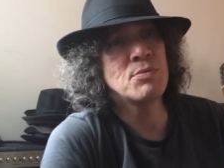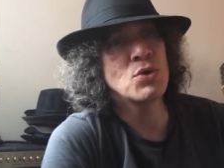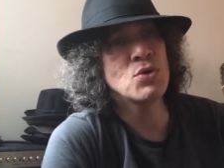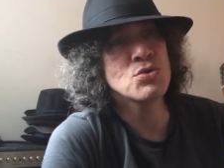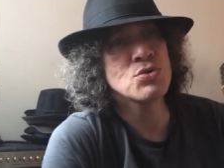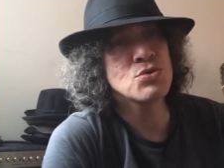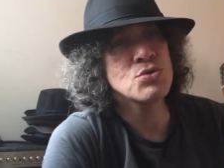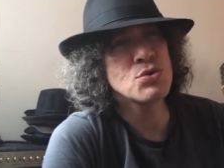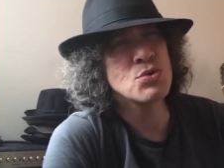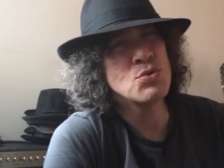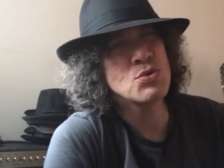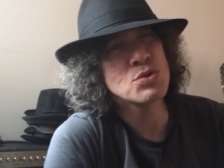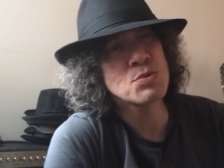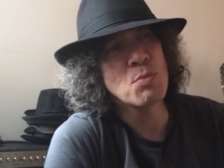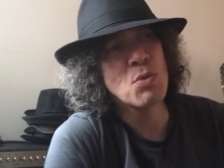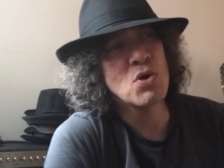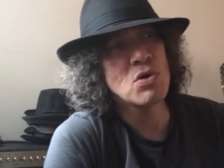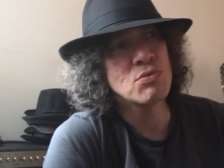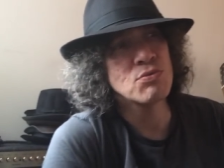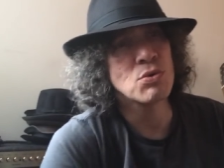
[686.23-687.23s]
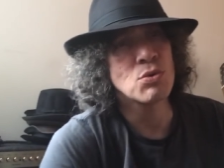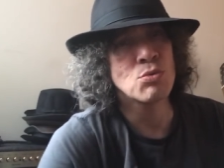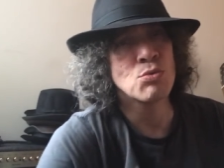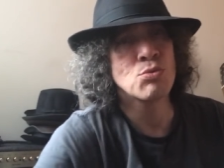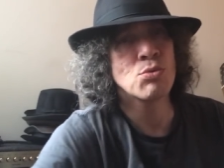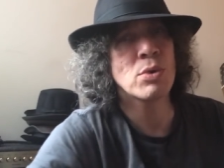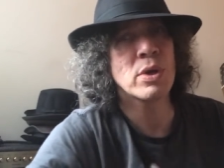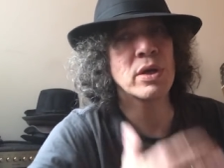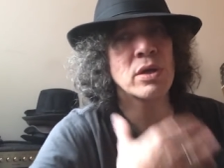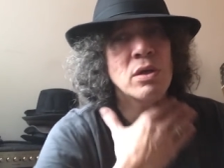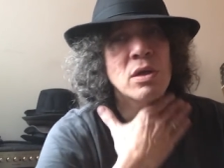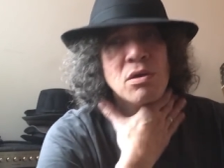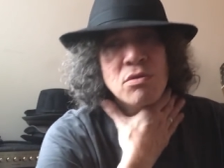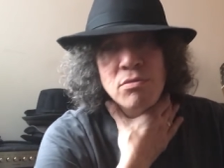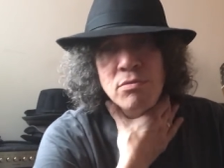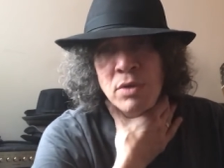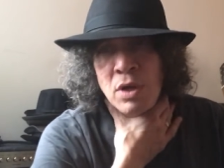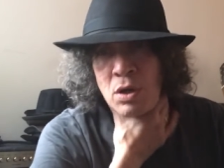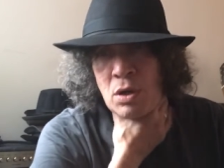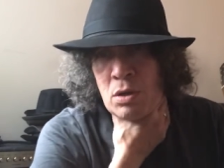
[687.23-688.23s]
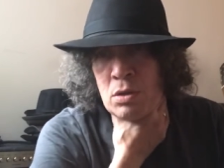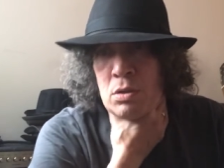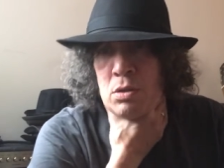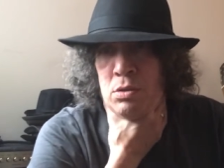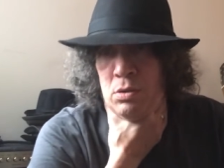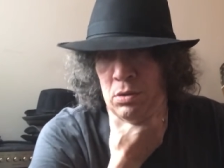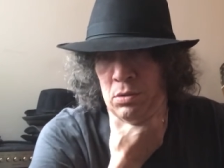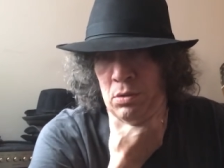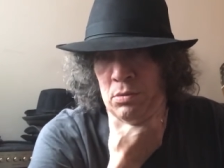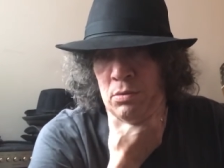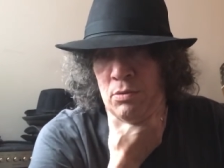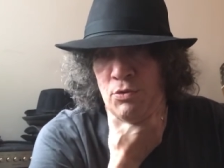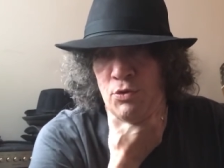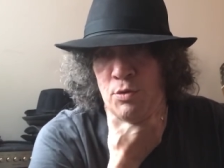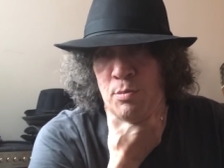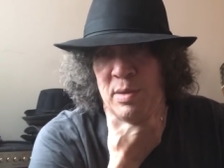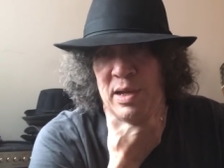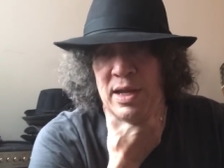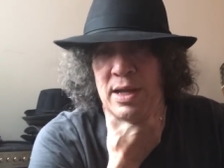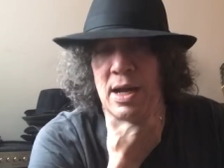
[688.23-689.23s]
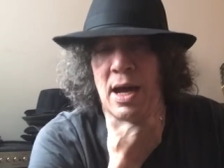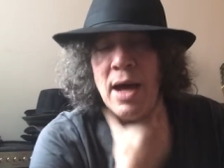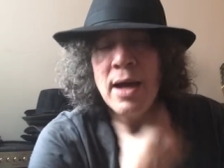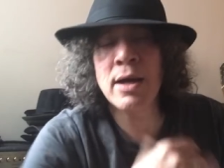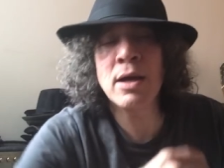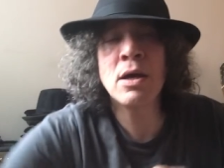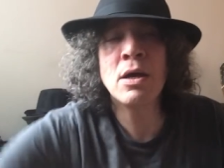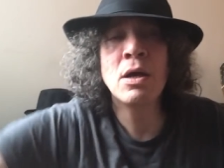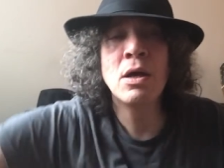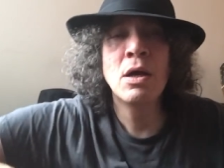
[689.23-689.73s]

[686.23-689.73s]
Those are too small for really, you know, for a big guy.